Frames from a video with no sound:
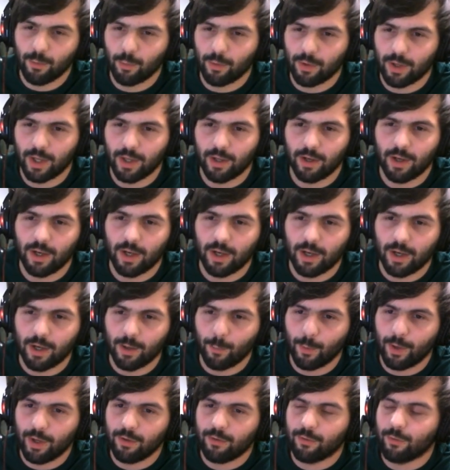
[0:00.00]
We'll get
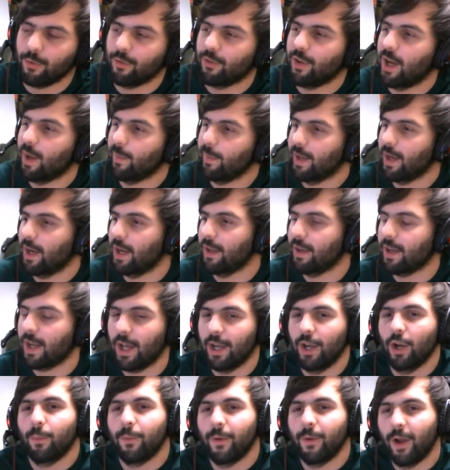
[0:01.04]
ways for Tommy and I to kind
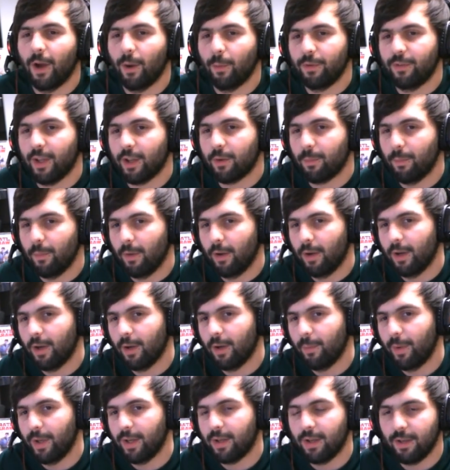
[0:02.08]
of help you out with deck
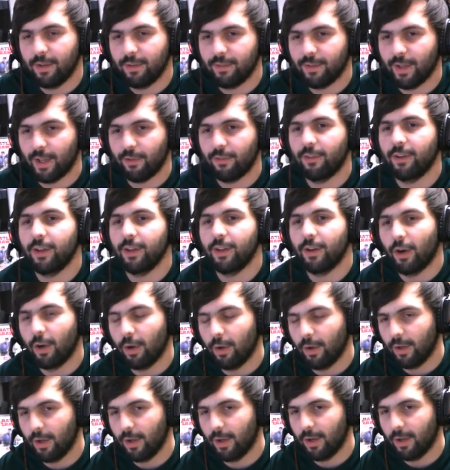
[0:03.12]
making, testing,
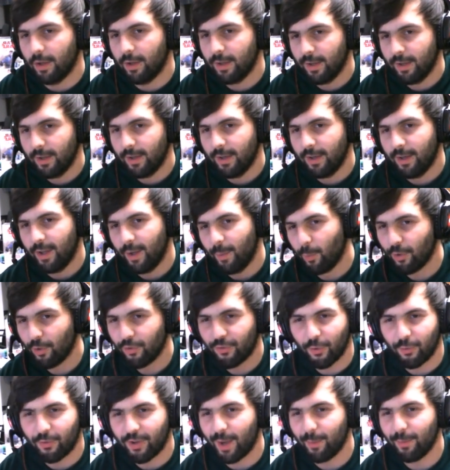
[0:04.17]
our more
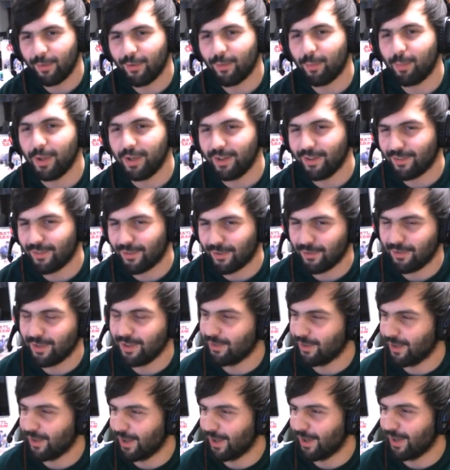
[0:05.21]
so Tommy's opinions because he's
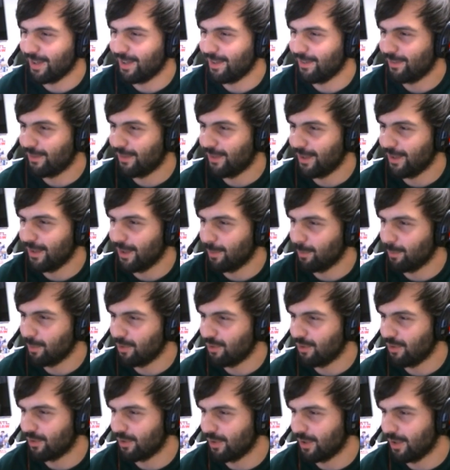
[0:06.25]
the
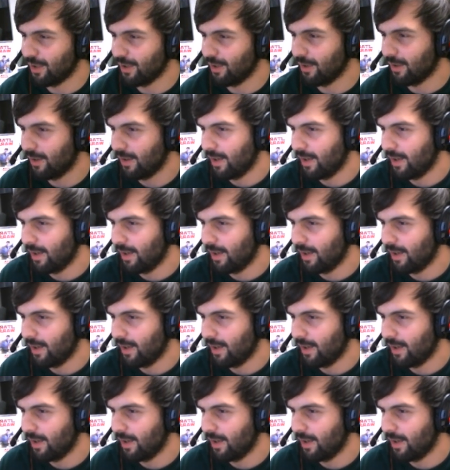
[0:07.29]
magician here.